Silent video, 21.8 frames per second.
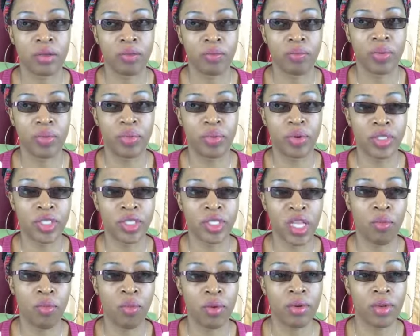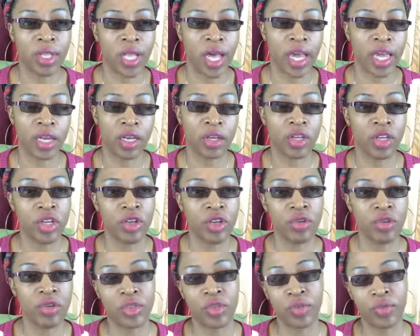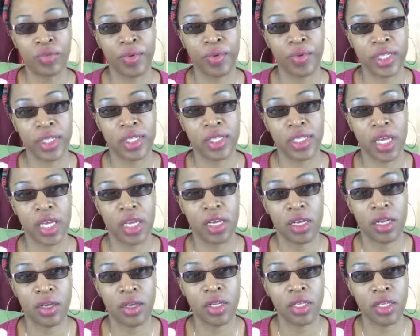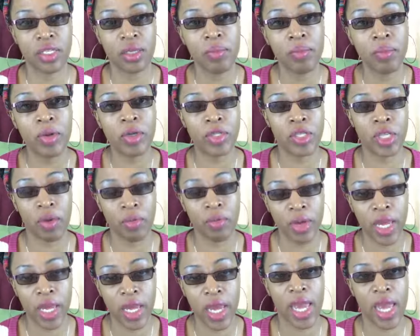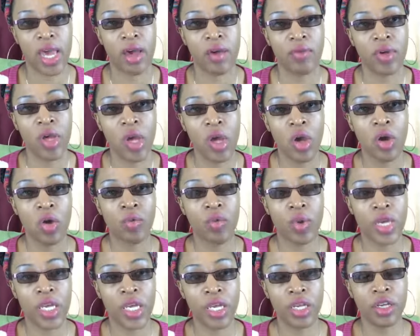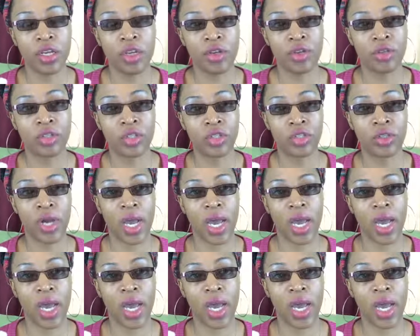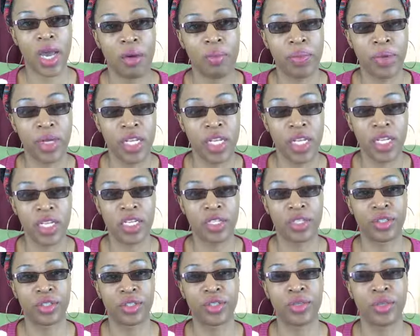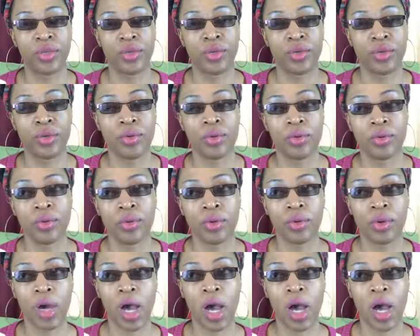books that we would like use to resell, because some books that we have we can use to try to help us to